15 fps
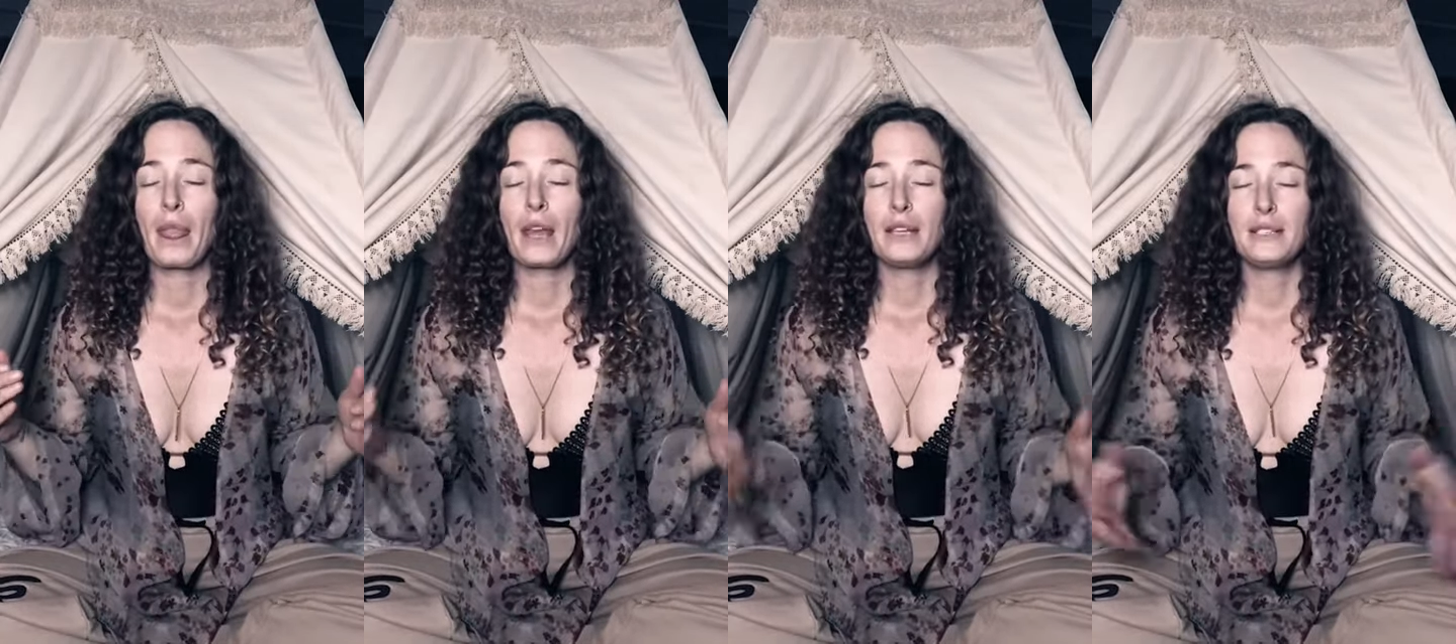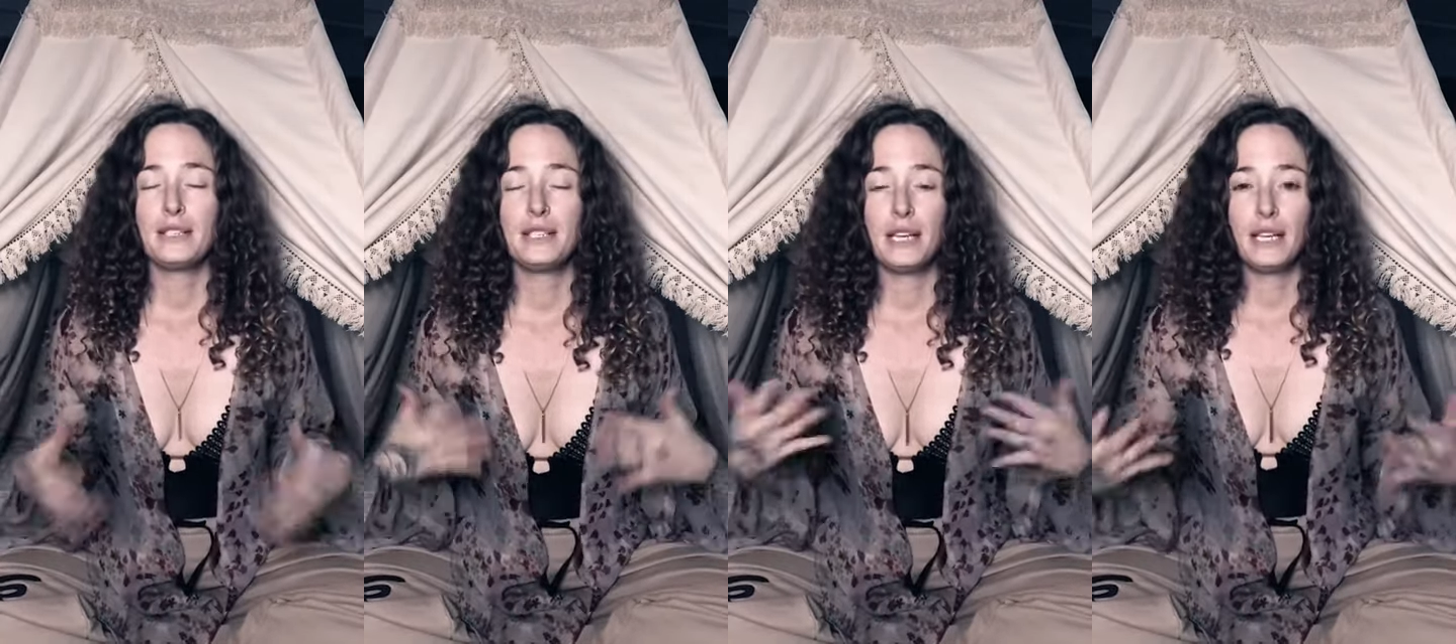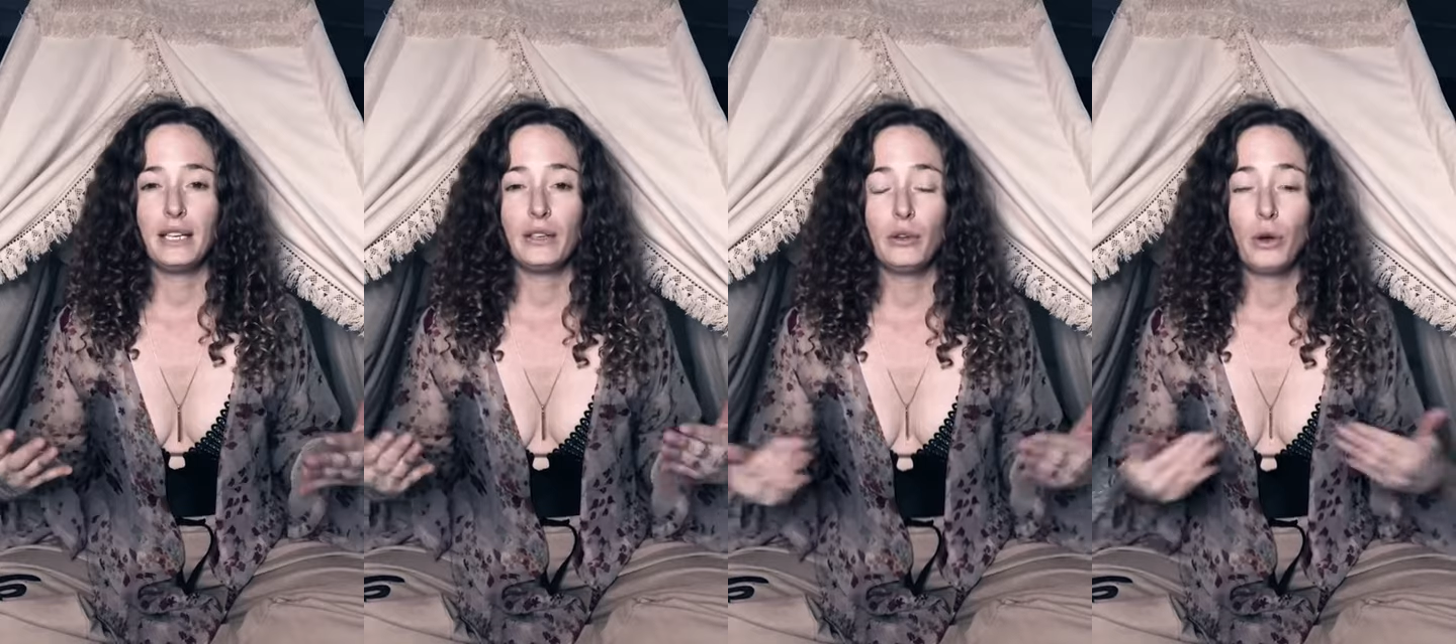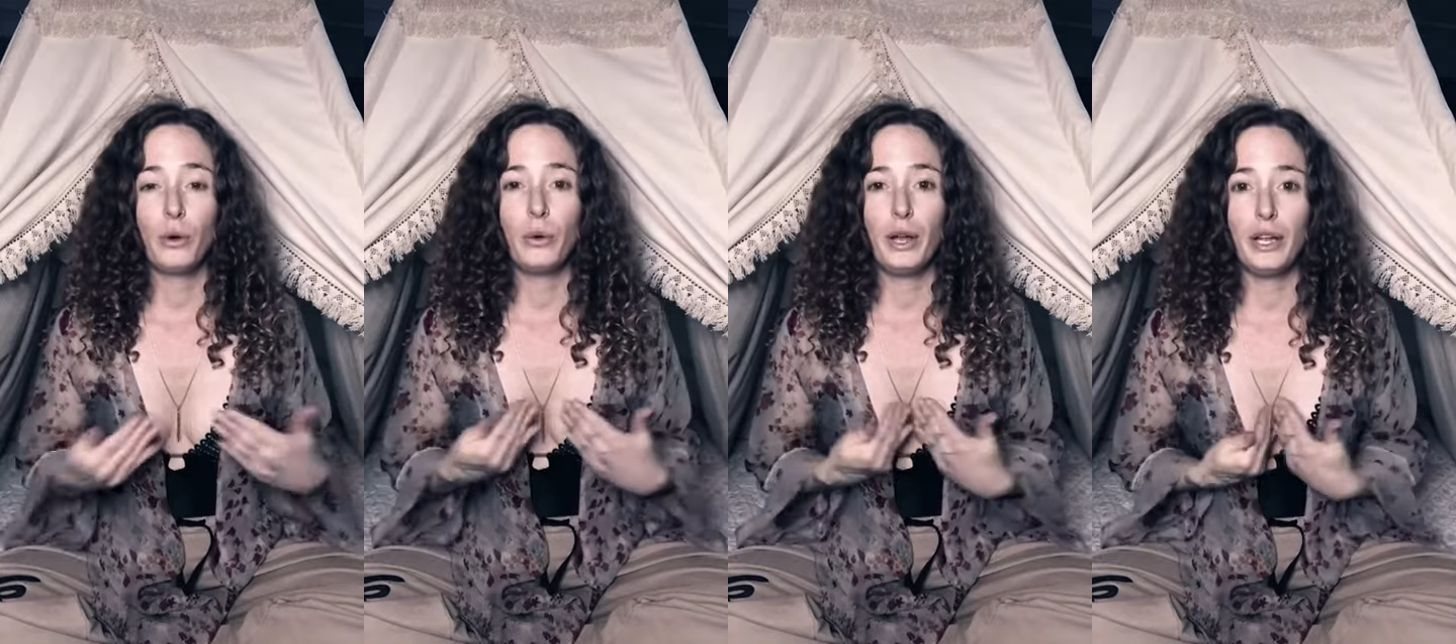sit,
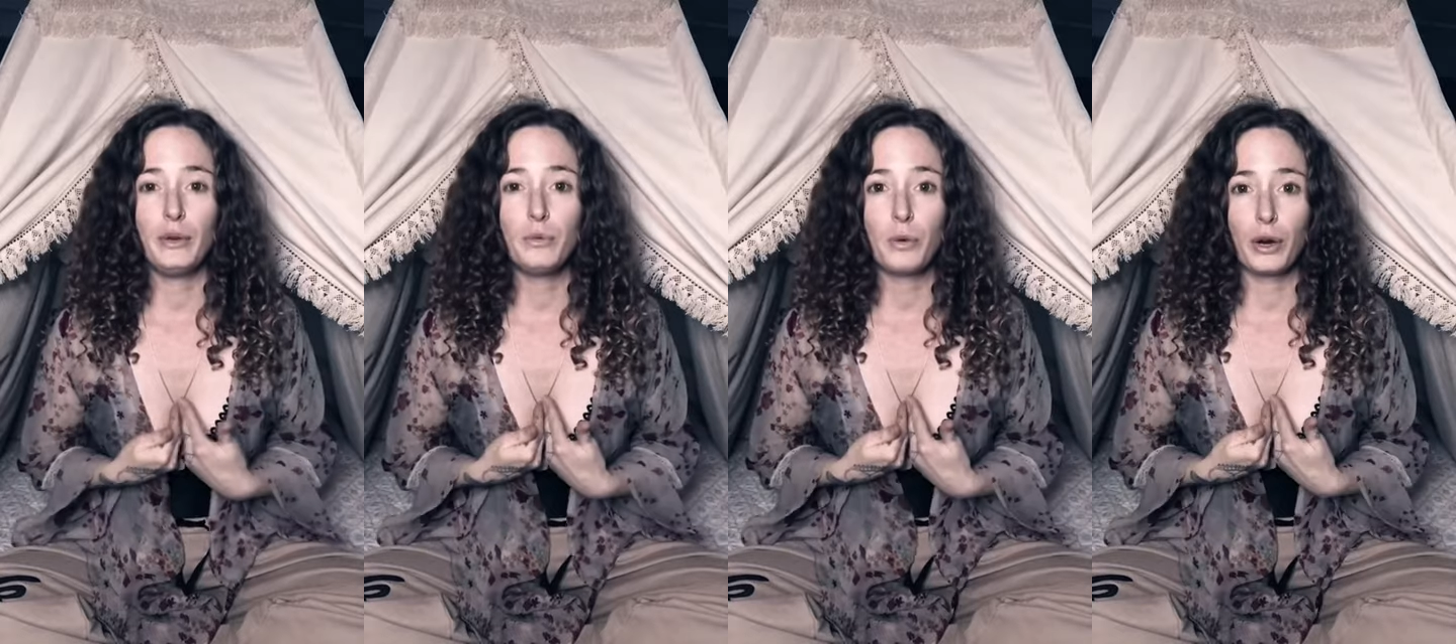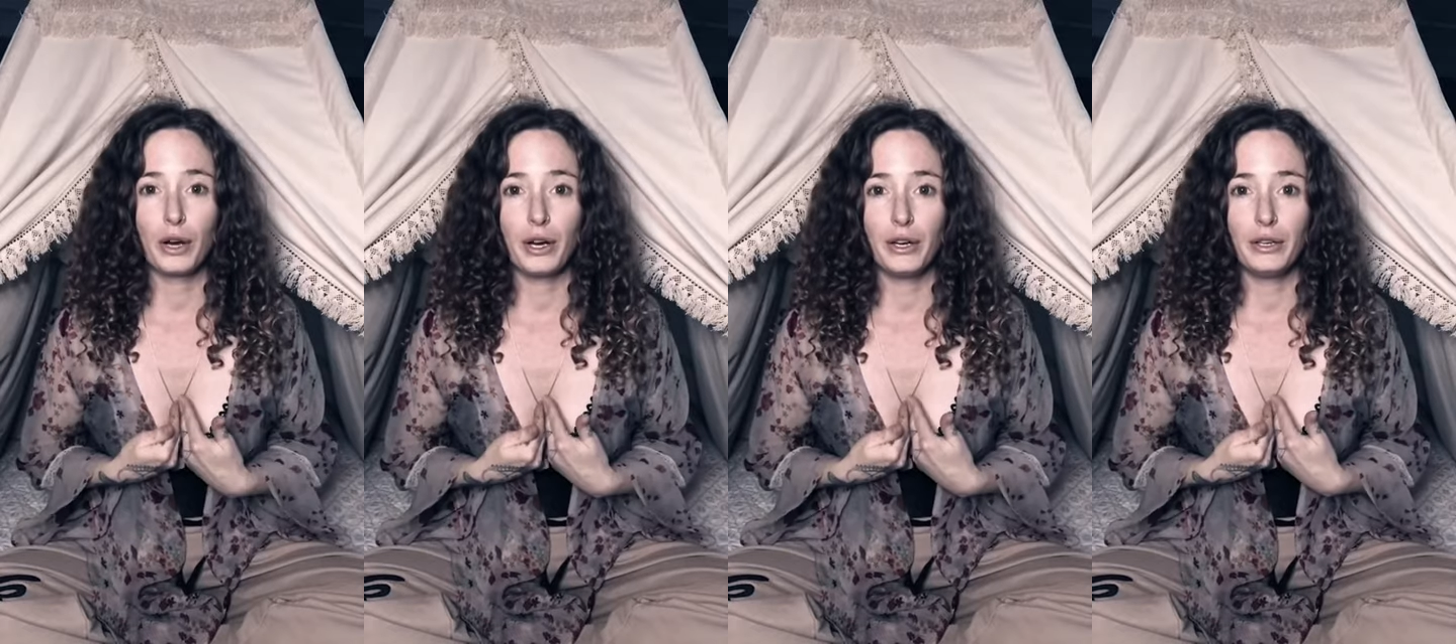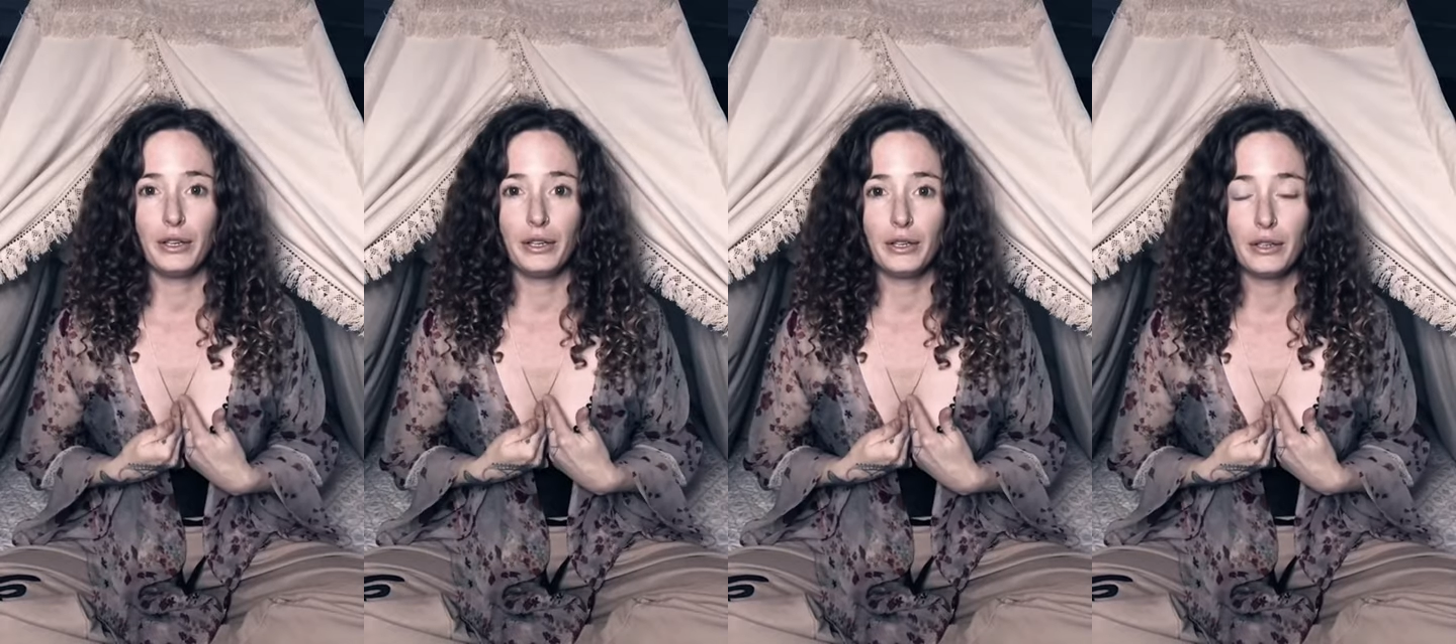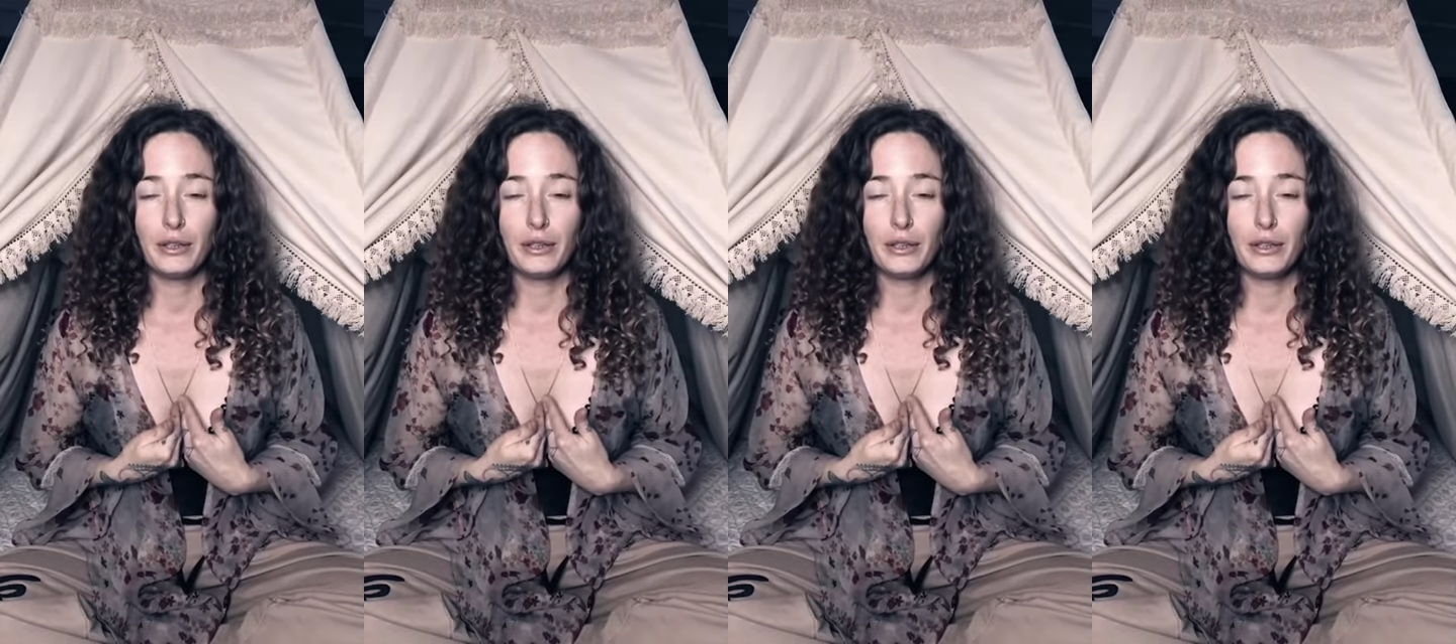go inward,